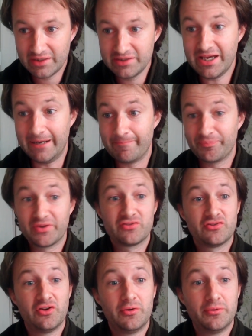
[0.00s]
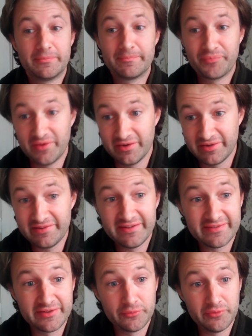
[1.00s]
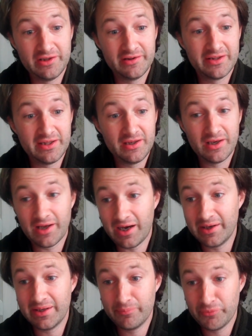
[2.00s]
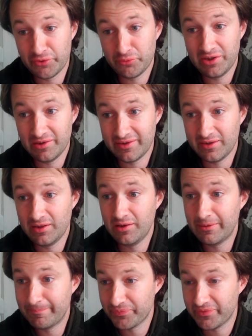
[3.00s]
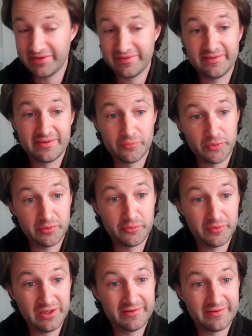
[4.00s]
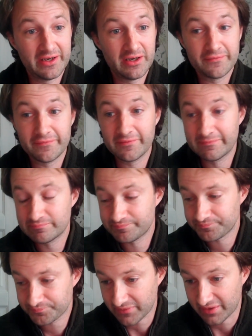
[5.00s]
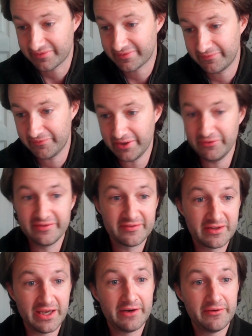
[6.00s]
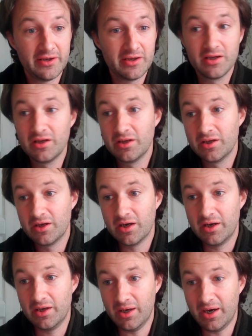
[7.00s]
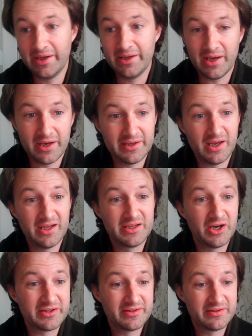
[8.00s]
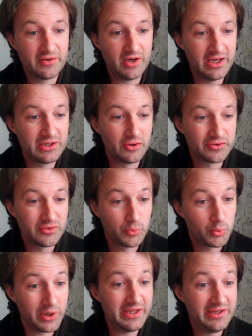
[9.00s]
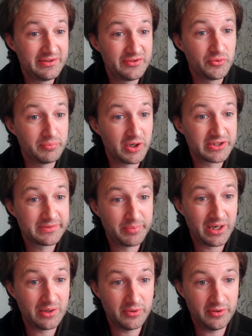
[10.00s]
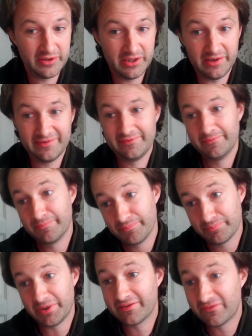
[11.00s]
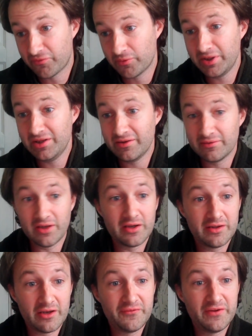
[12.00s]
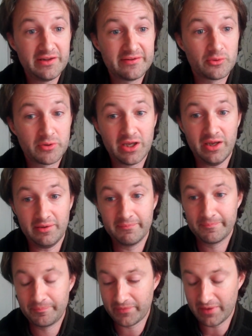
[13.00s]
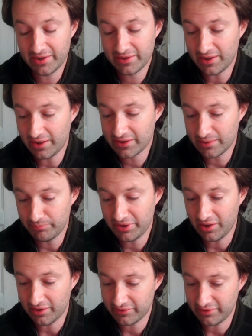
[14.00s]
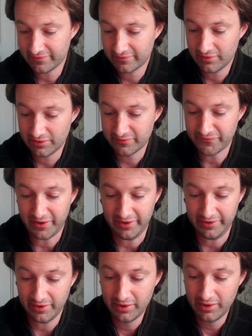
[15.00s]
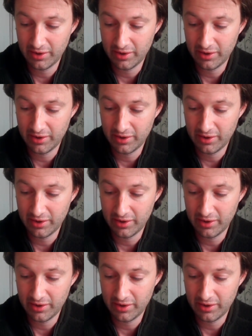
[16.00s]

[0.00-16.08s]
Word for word: Yeah, so this is the real deal. I am the real deal. This is the re real stuff. It's very scary. Uh, I, I, I, got, I got way too much power, guys. But for me, it, I, I feel it's okay. I can, I can be like this. It's fine.